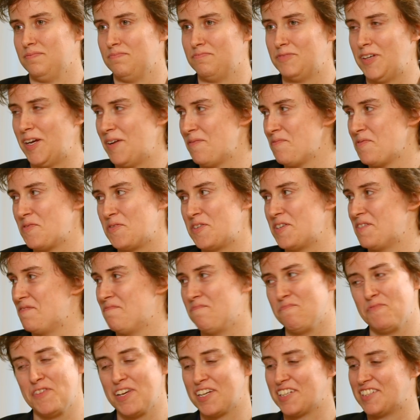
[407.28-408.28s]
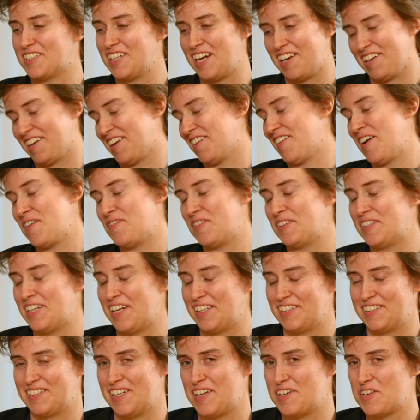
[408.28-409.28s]
Yeah, exactly correct what
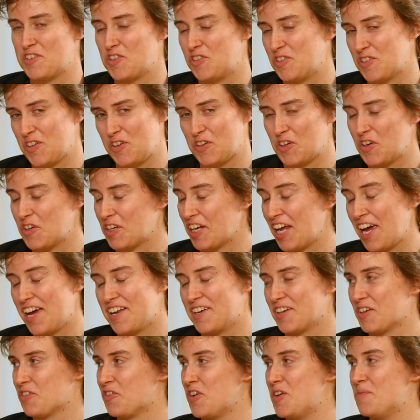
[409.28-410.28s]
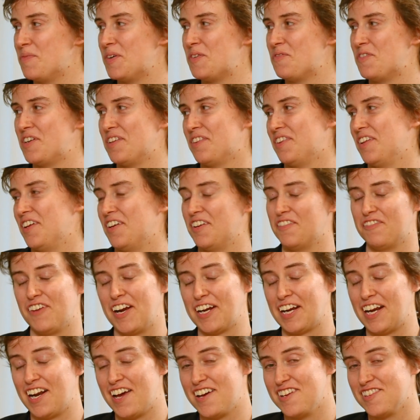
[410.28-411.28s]
Dan said. It's also good getting agreement with the
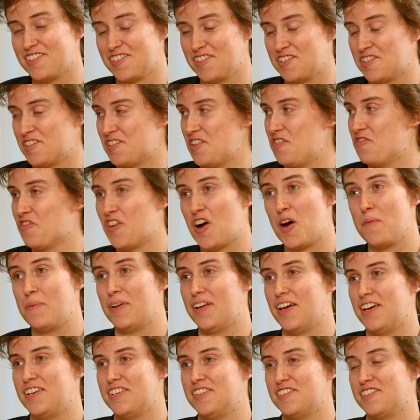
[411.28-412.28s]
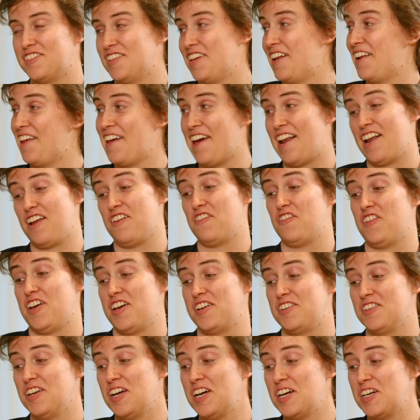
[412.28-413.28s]
regulators such as the Environment Agency and the
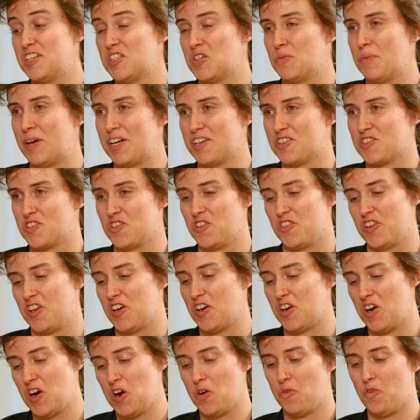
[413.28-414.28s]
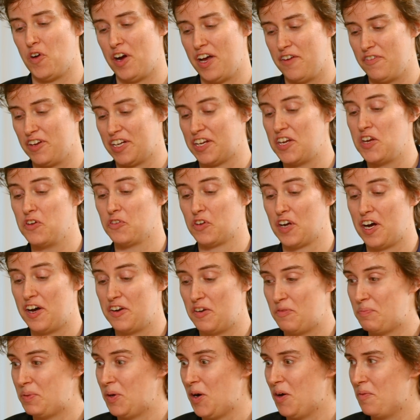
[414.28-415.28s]
LLFA to make sure that whatever you've kind
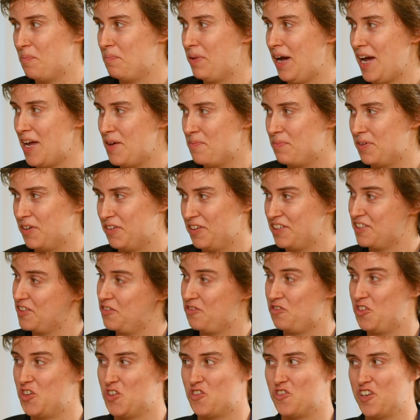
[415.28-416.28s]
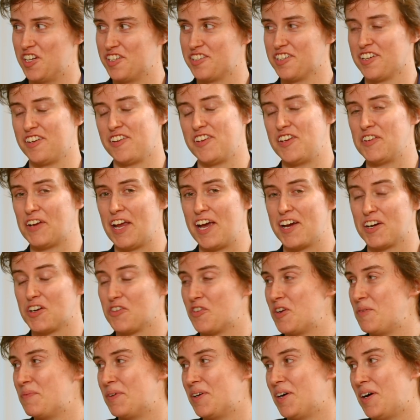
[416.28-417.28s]
of put on paper as the flood risk, you get
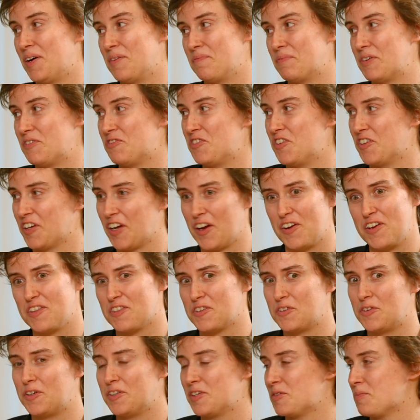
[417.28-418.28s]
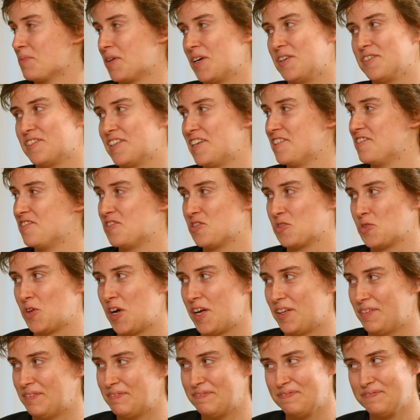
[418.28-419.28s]
agreement on before going through all these processes as
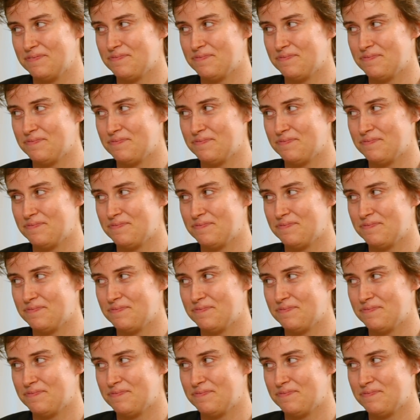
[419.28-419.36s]
well.